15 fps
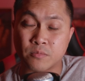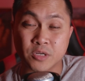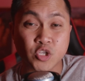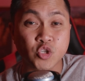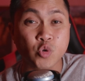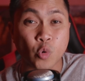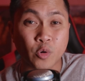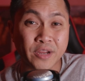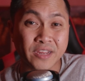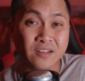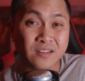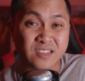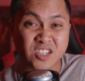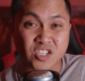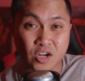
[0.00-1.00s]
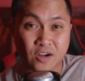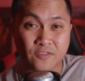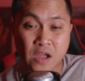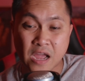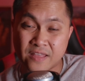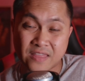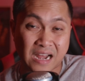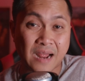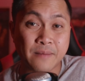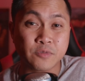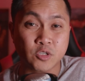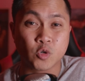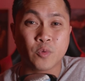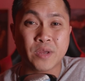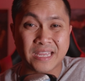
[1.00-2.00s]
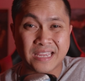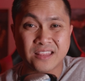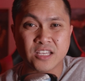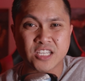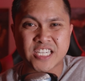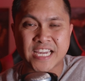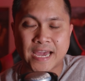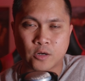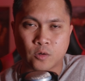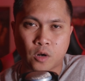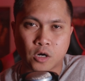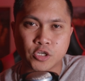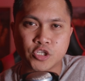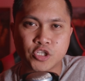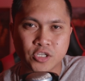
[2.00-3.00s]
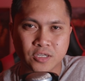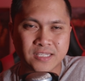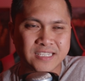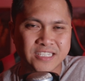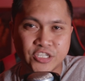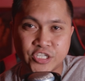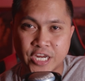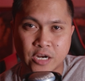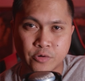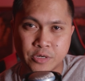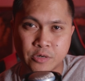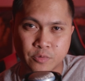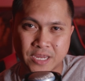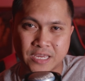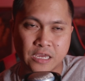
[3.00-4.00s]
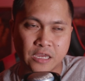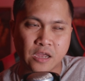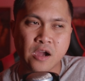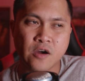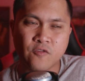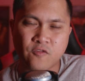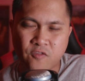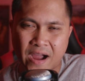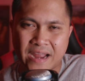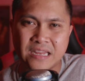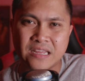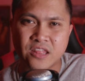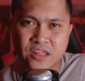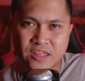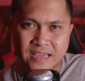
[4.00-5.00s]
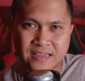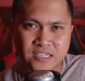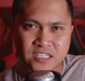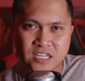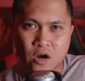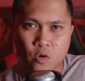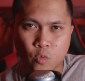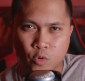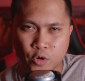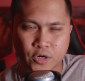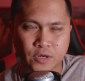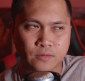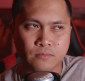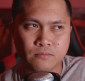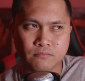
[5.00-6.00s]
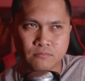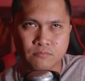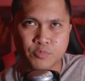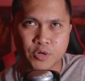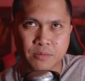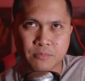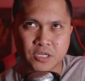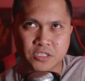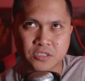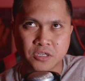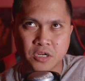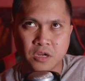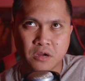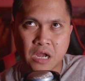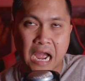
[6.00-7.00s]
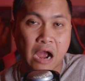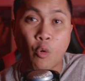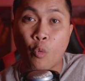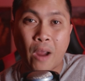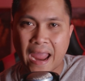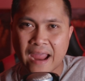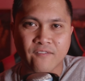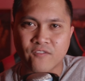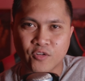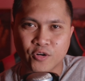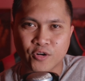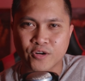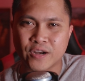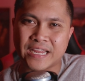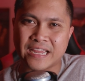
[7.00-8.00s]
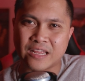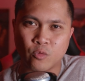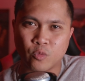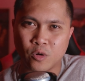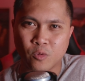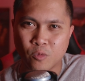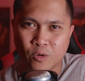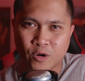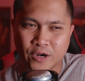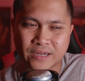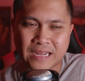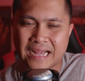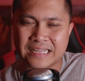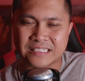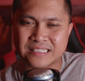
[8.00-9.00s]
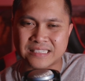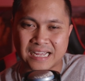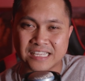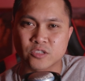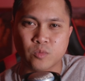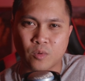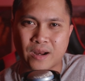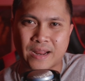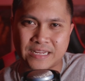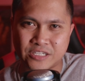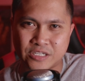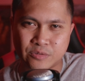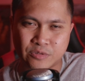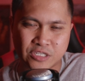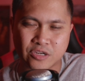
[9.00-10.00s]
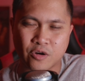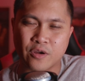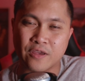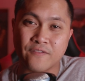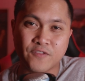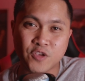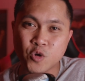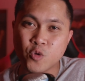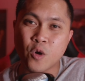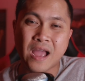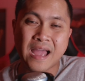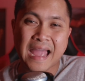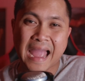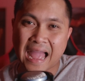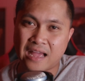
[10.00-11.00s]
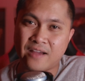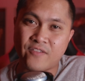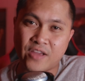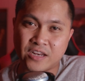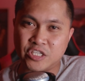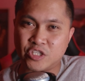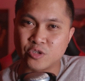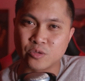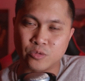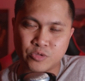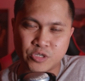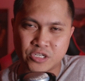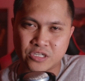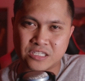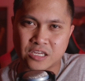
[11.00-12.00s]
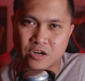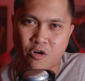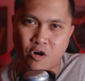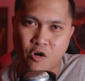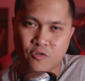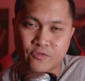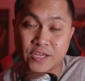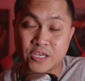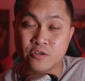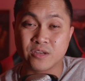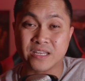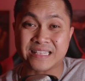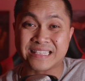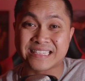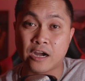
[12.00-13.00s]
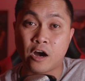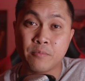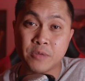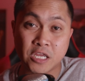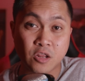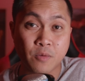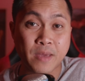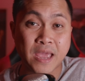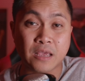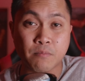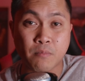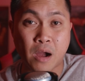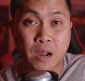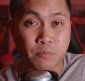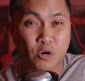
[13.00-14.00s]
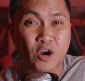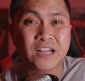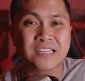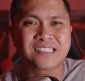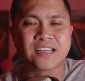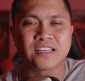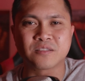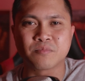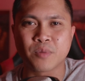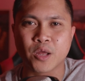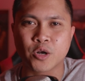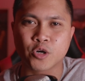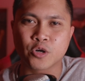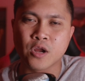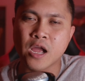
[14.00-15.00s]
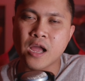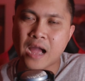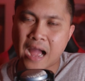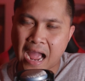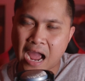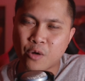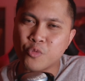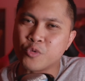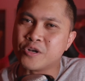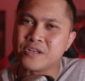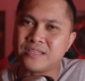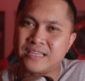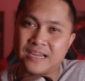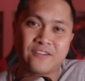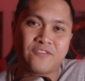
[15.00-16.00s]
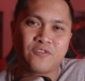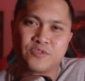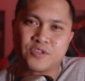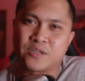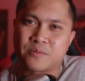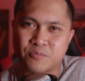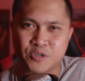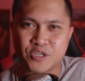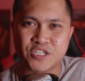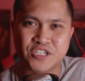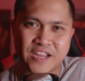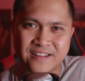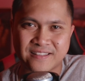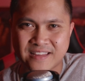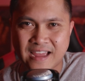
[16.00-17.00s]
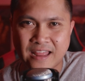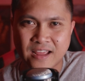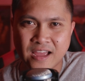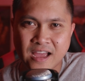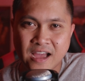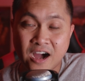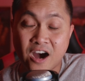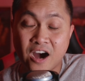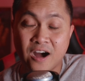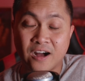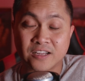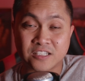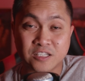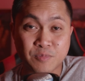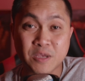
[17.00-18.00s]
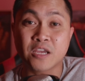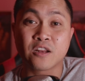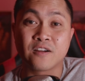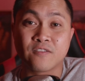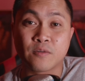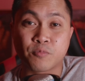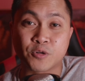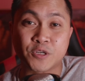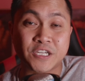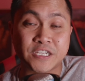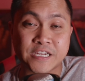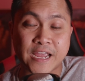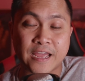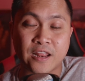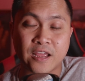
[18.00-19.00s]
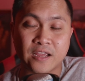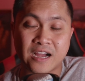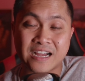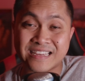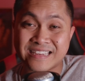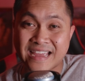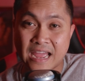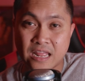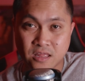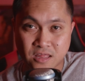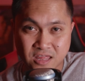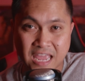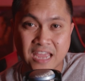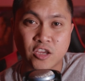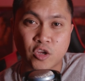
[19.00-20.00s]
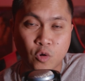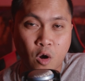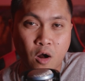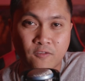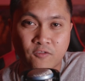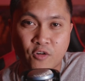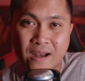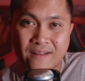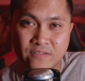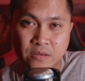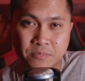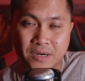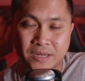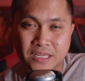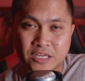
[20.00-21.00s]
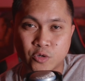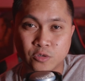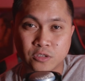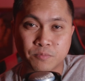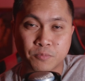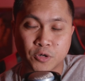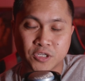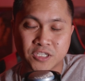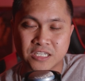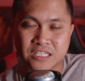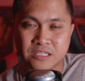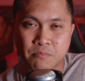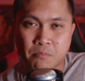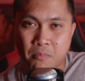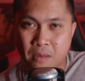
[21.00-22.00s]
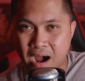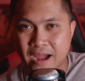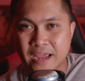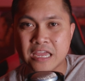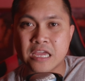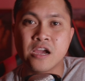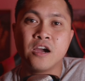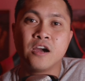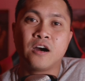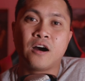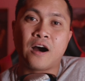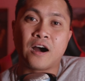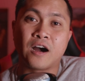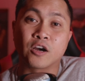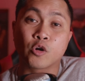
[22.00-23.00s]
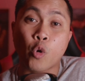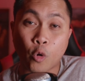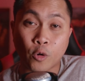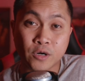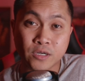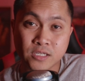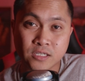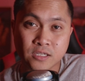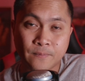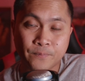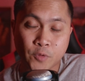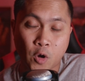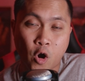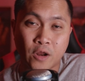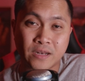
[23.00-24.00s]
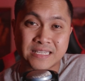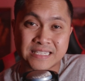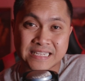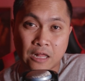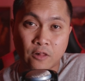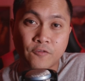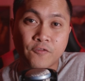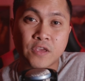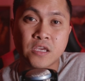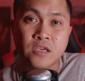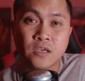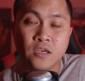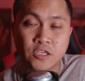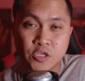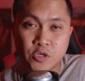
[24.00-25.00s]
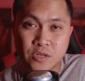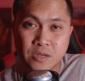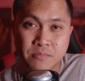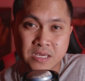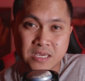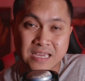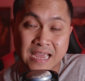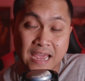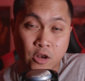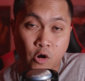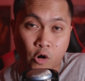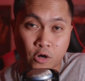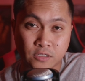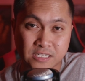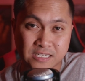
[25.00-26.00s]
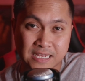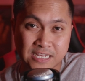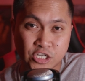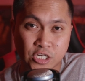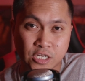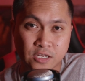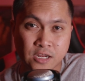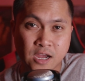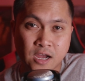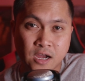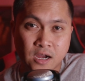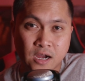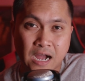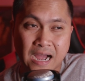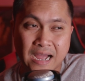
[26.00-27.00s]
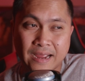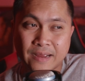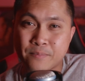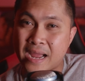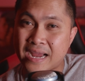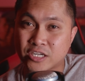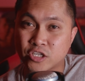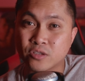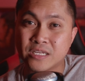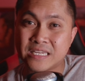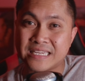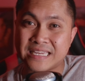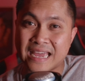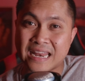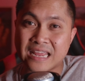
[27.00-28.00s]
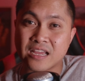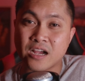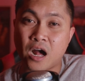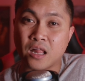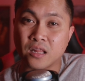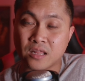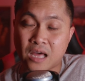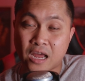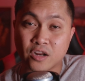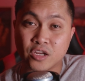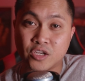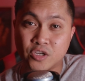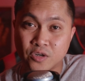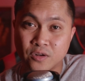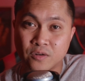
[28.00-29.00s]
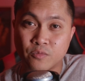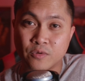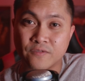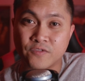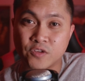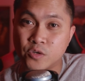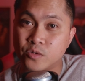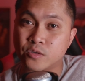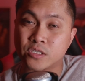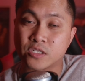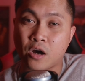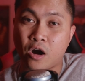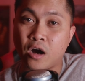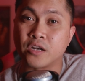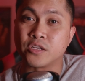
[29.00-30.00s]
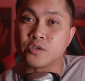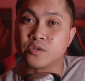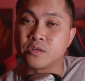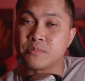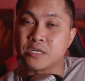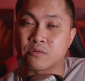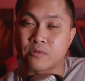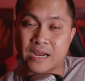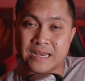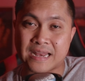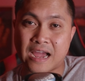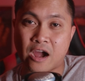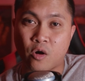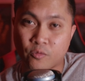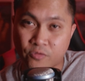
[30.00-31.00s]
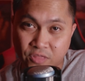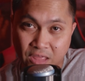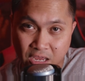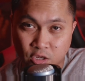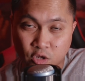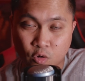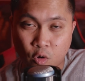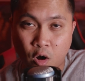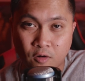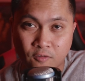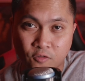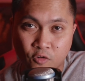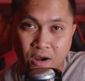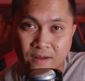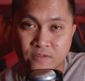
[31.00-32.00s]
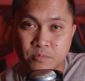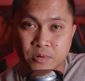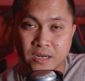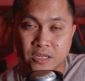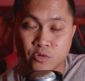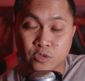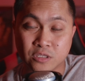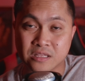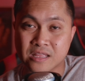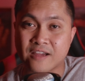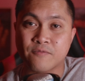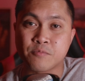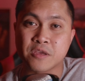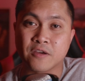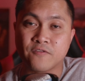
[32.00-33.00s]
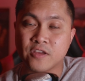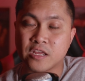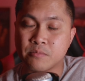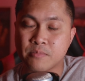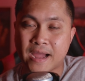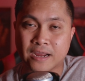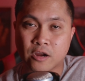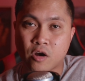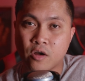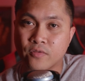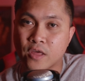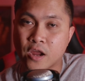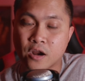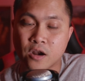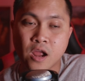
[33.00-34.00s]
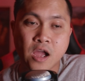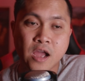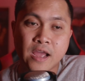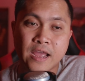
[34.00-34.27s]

Majority of the stuff that I'm doing in the channel are just jerry rigging, finding things that work pretty much however it will work. That's what I do. So if you have any solutions at all that you can tell me to make my process better, I would definitely appreciate that. Speaking of appreciating, again, thank you all for everybody who's purchased my course on Sellfy, Udemy, and Artstation. I'm actually getting a lot of good reviews on Udemy right now. Thank you all for everybody who's left me a feedback on there.